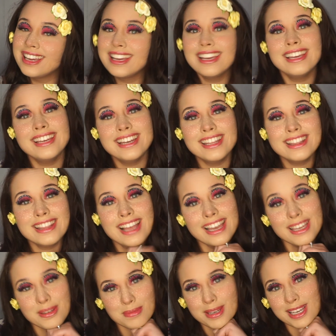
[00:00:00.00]
didn't
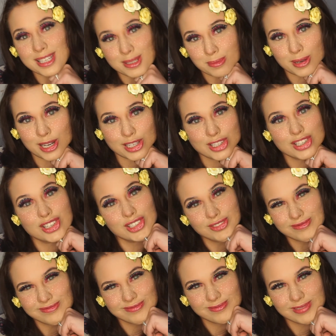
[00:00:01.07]
like me as much.
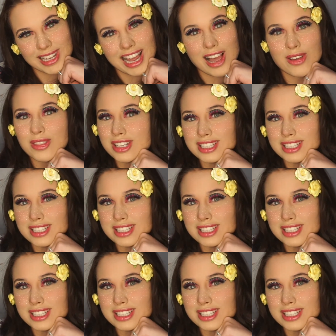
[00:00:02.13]
How the